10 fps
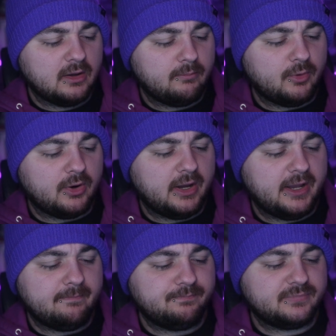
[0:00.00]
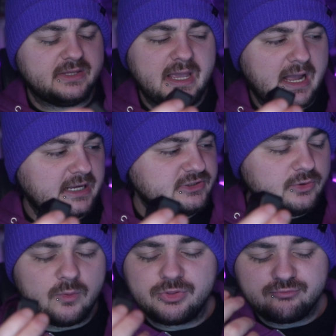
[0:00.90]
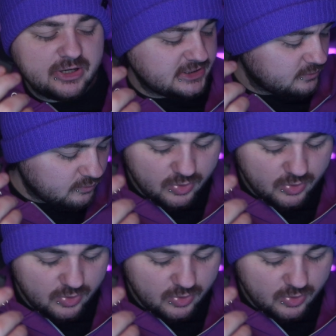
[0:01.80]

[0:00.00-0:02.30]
But yeah, I don't know. The reason,